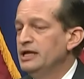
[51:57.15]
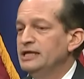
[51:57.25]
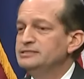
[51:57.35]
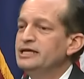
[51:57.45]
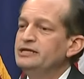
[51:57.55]

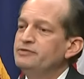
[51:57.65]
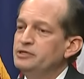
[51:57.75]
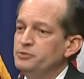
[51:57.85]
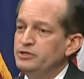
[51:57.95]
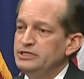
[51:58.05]
It's not even an
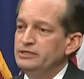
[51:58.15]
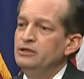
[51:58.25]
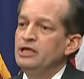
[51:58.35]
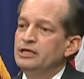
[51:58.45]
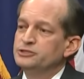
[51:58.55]
immunity deal.
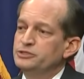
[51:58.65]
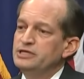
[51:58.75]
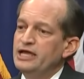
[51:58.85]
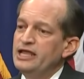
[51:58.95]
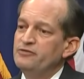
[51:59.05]
It should
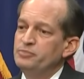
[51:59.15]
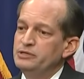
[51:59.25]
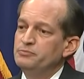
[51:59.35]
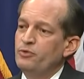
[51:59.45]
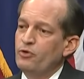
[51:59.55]
not have been
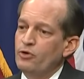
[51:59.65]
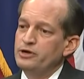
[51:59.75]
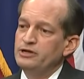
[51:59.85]
part